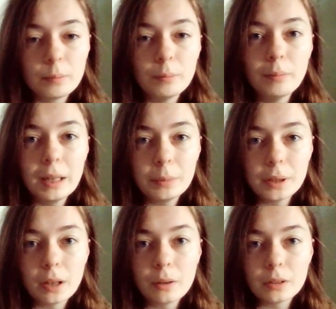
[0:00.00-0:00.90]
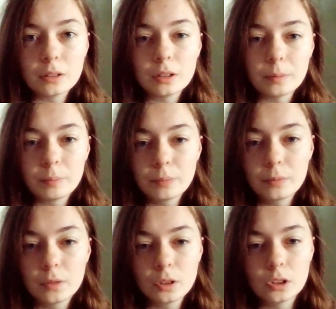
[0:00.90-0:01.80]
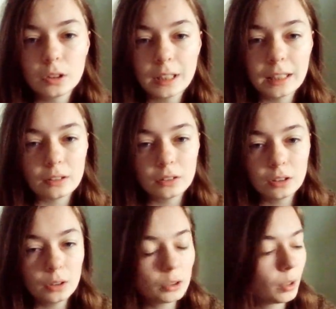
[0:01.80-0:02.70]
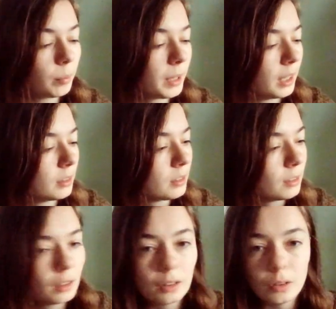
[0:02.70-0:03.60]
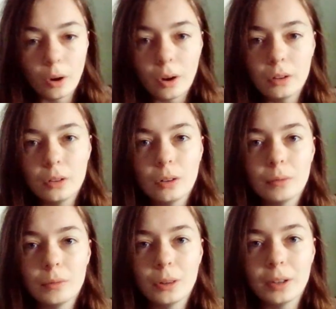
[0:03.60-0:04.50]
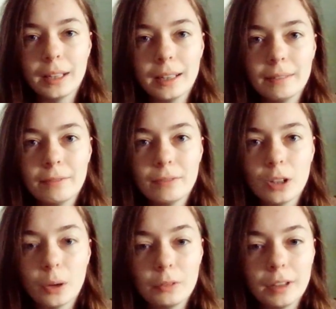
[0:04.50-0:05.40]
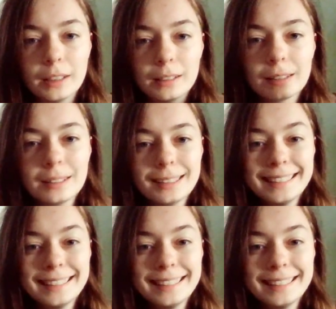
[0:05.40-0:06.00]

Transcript: maybe go on to kids YouTube Kids. Not here, no offense.